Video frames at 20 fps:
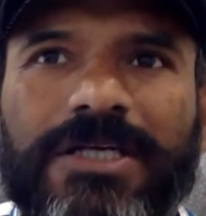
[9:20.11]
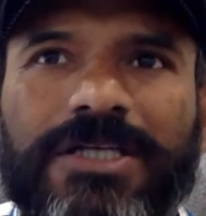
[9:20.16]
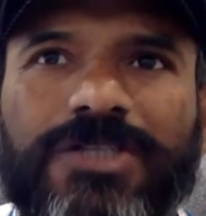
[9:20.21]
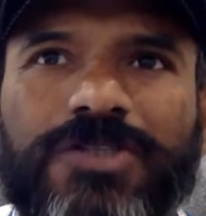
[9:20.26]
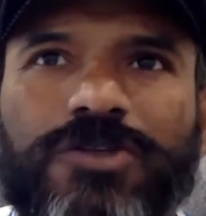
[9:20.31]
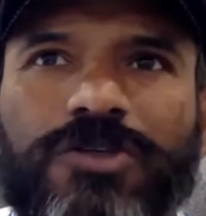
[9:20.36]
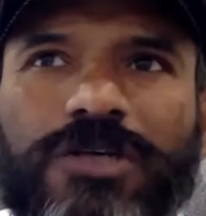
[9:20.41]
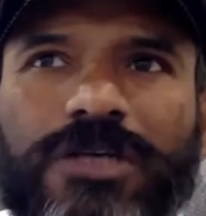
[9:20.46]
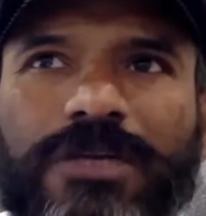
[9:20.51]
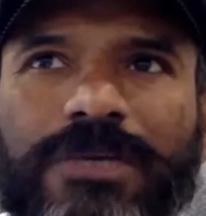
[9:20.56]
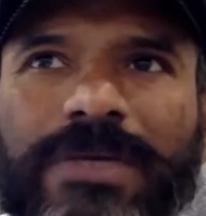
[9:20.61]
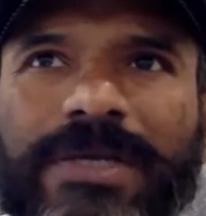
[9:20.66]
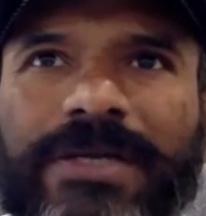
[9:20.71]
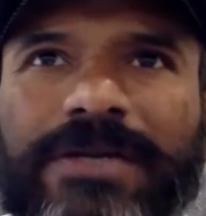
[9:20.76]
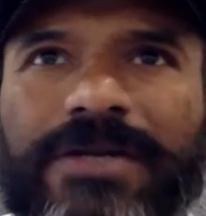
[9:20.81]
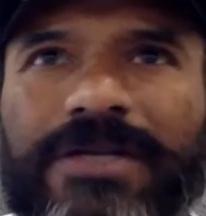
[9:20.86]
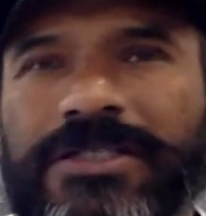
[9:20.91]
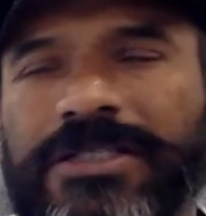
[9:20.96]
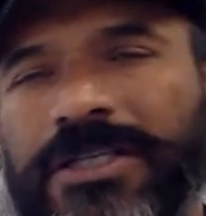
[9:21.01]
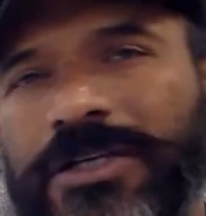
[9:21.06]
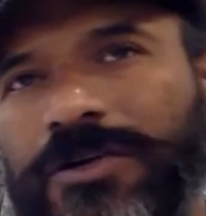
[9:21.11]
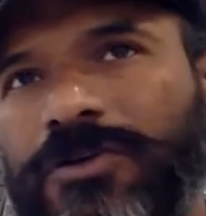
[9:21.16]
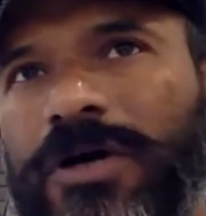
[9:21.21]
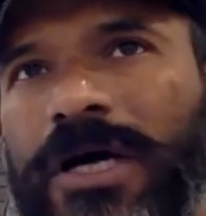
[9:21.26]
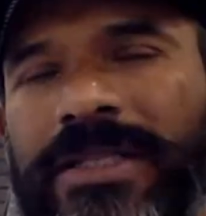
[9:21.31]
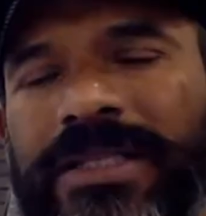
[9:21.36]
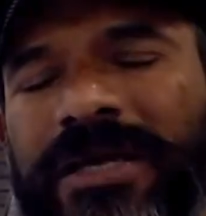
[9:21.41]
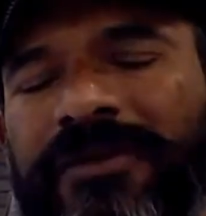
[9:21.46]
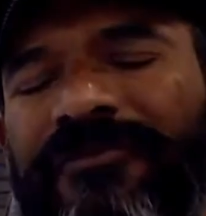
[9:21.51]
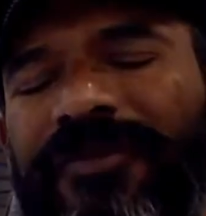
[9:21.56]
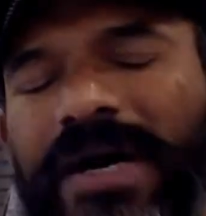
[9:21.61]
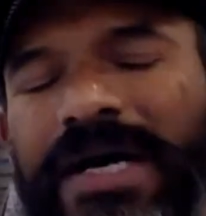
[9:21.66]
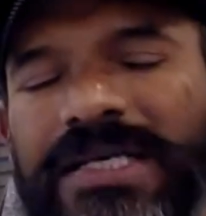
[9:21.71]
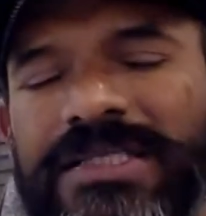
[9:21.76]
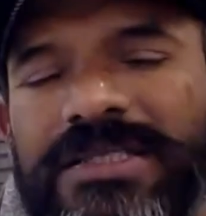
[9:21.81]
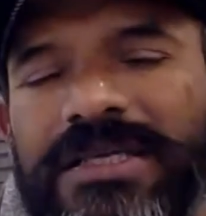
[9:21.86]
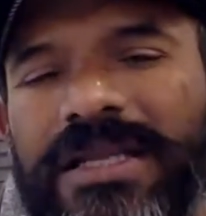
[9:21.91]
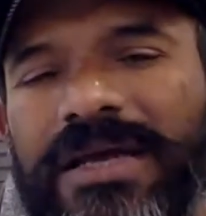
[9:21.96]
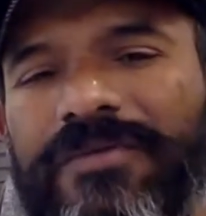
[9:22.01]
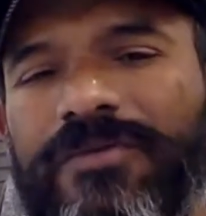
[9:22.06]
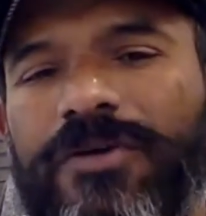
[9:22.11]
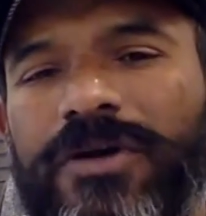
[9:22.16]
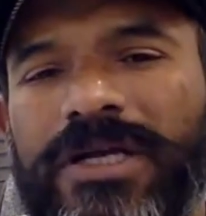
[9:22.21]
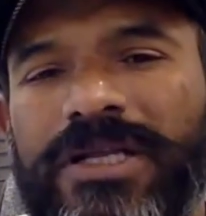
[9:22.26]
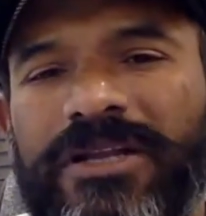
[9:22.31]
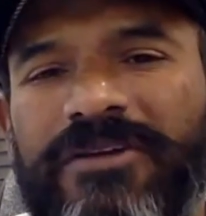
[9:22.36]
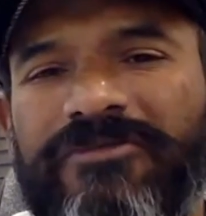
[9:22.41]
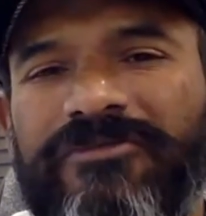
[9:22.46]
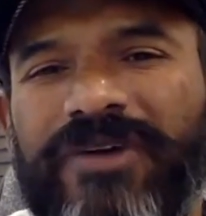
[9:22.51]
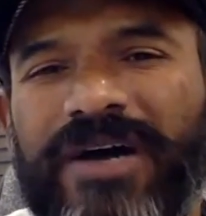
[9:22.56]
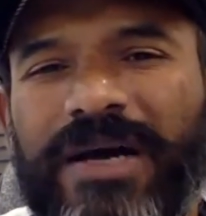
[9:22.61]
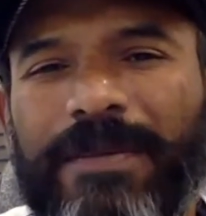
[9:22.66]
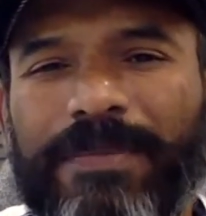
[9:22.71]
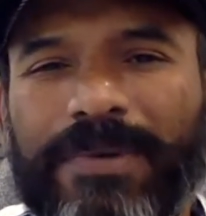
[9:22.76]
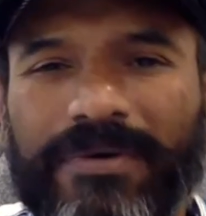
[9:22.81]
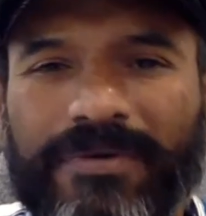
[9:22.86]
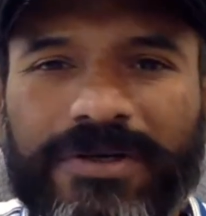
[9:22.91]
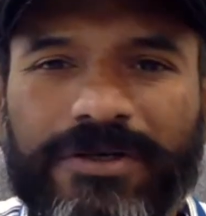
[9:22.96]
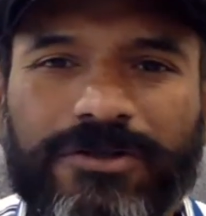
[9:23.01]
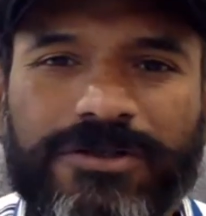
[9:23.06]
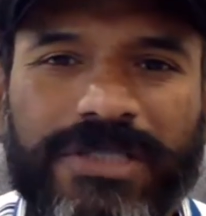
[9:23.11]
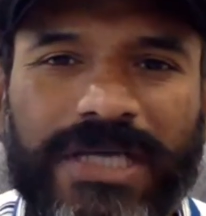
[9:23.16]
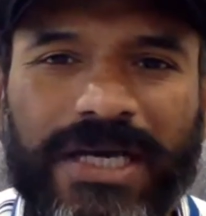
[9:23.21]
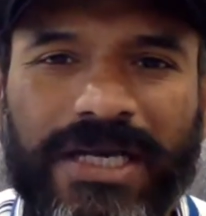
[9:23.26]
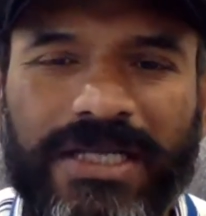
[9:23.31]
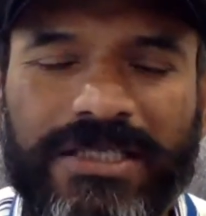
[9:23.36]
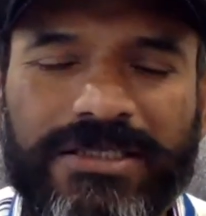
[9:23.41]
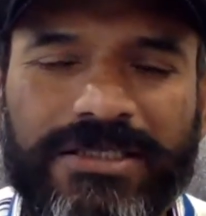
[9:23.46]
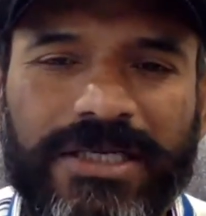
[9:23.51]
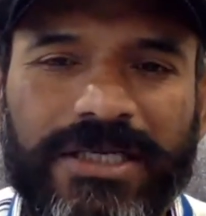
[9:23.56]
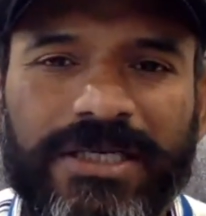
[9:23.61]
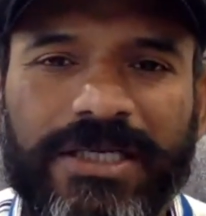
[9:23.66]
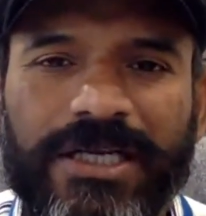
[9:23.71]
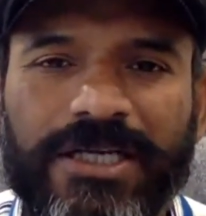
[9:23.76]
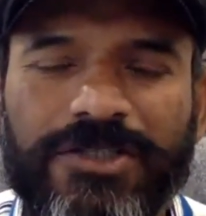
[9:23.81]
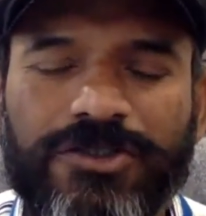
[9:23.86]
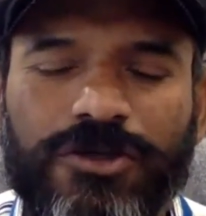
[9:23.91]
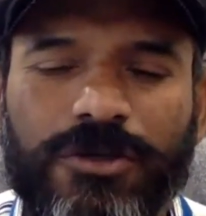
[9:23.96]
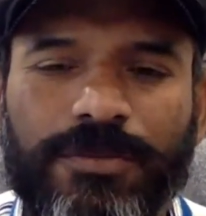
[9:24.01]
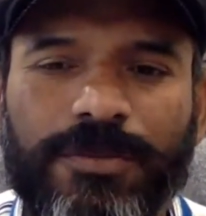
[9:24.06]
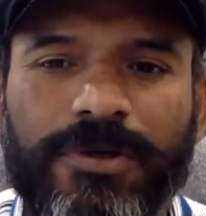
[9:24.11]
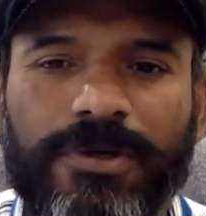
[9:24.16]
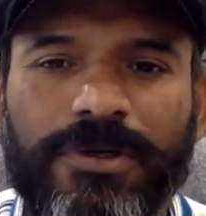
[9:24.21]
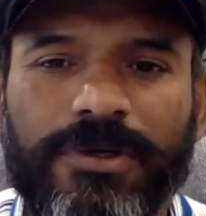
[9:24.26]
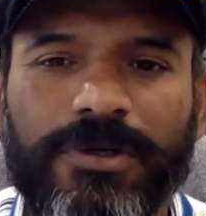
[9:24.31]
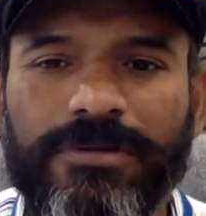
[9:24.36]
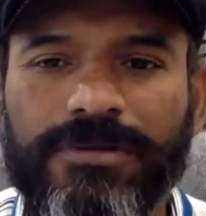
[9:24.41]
So it will be interesting. I think Pakistan have got enough firepower to challenge India's top order.